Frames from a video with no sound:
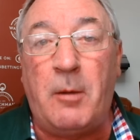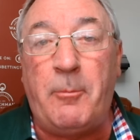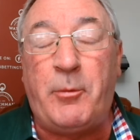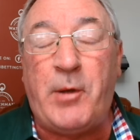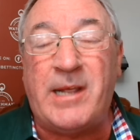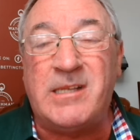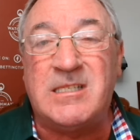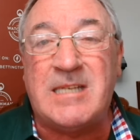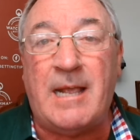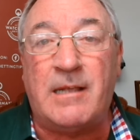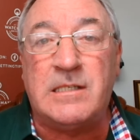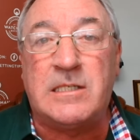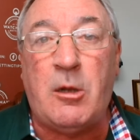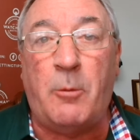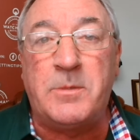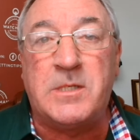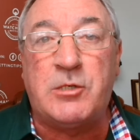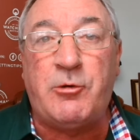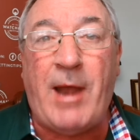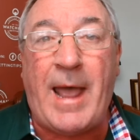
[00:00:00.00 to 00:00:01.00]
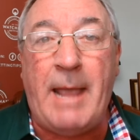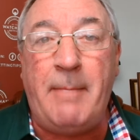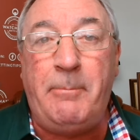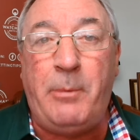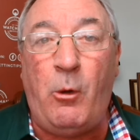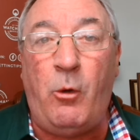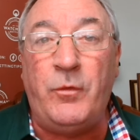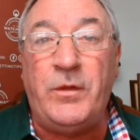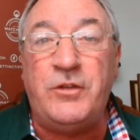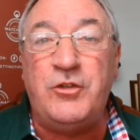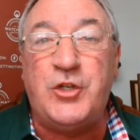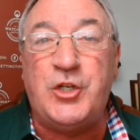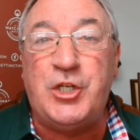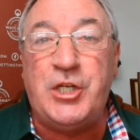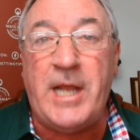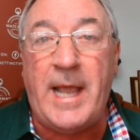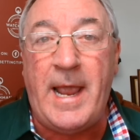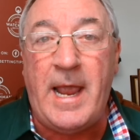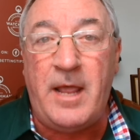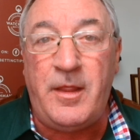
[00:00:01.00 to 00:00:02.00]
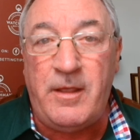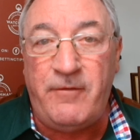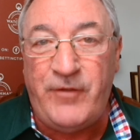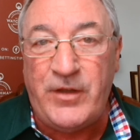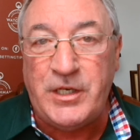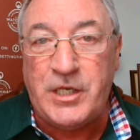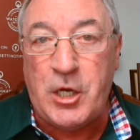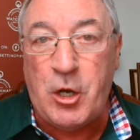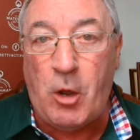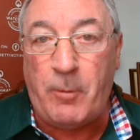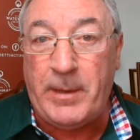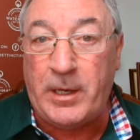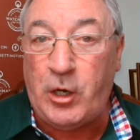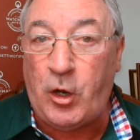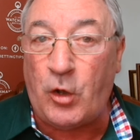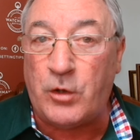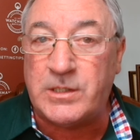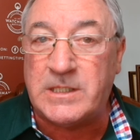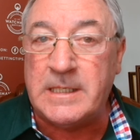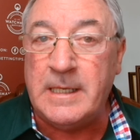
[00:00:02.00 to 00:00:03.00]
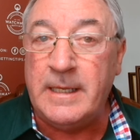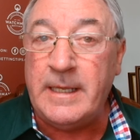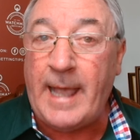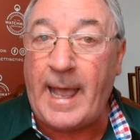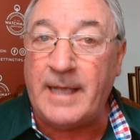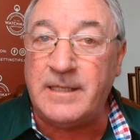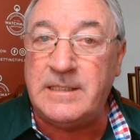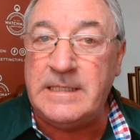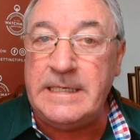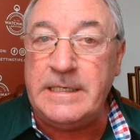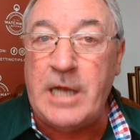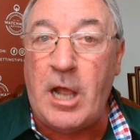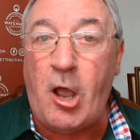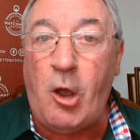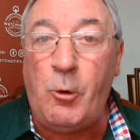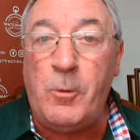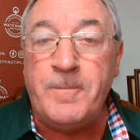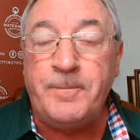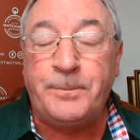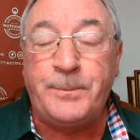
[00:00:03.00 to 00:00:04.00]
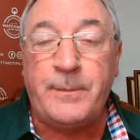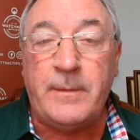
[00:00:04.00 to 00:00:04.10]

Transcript: press that subscribe button and share the video, because, as you know,